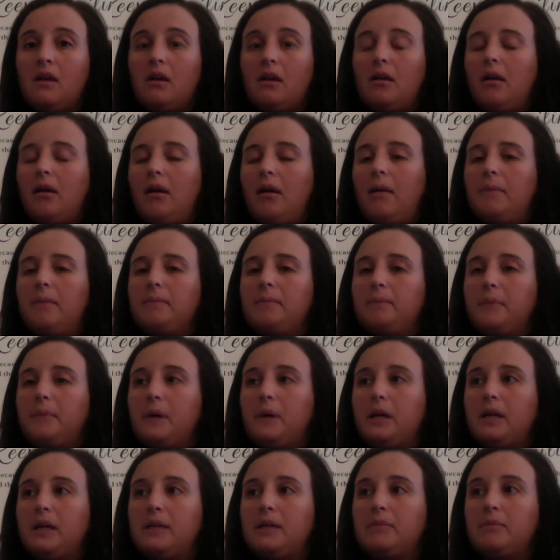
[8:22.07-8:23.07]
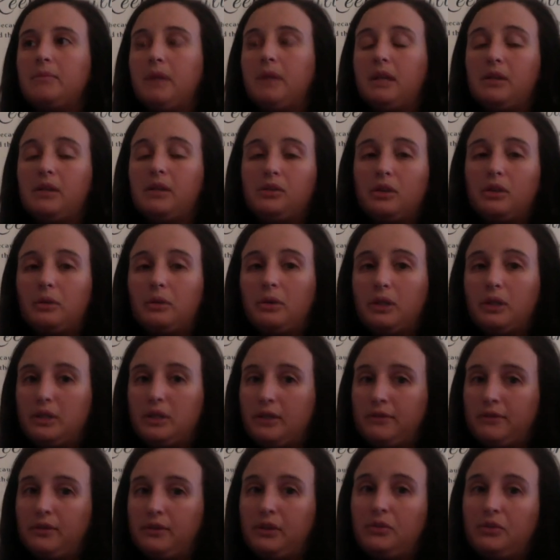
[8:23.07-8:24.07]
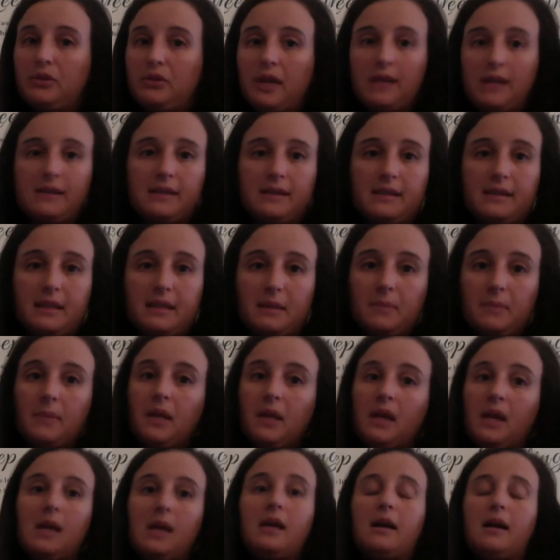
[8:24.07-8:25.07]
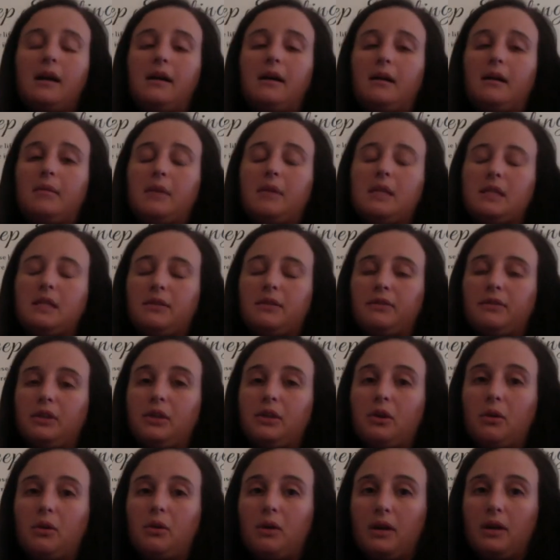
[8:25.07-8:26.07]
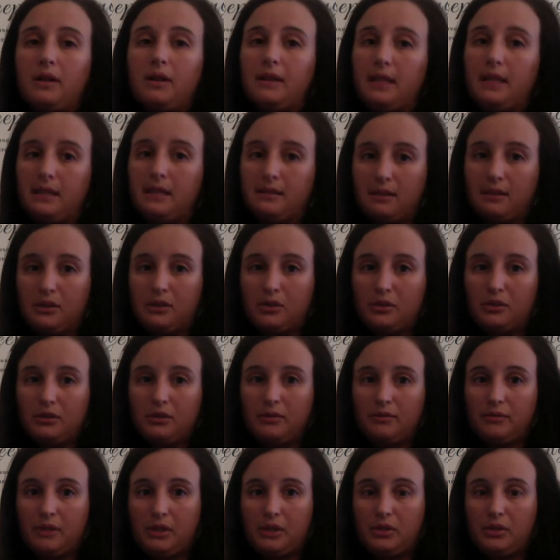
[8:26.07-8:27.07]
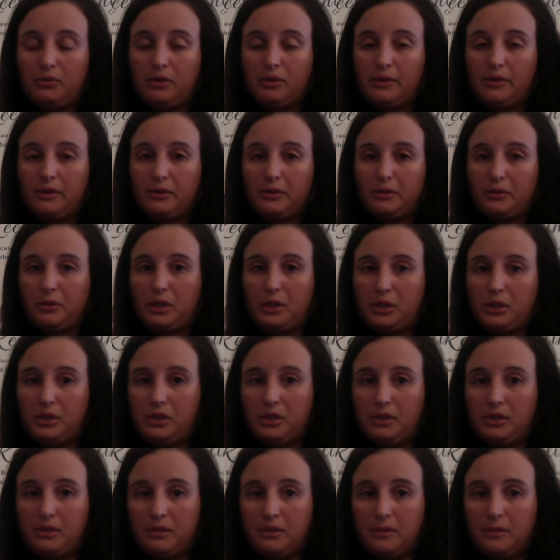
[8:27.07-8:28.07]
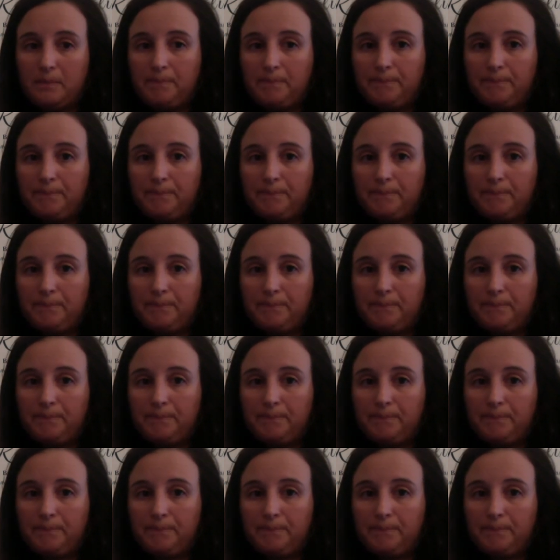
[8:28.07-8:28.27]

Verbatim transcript: Um, but mandatory work, definitely do the exit slip um, and definitely go on Think Central and do all those questions.